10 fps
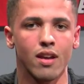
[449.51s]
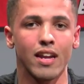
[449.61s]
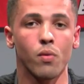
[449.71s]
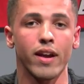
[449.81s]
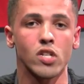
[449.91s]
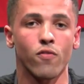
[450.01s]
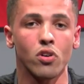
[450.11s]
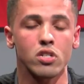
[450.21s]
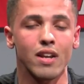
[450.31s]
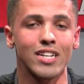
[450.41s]
He ranks
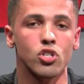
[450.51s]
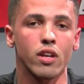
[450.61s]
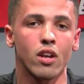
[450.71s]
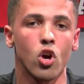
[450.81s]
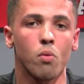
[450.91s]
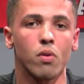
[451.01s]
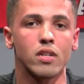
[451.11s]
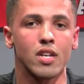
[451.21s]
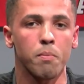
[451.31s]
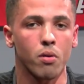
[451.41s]
1st nationally in home
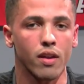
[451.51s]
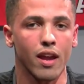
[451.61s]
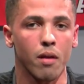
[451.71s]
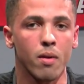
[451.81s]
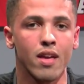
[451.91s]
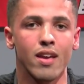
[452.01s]
runs hit per game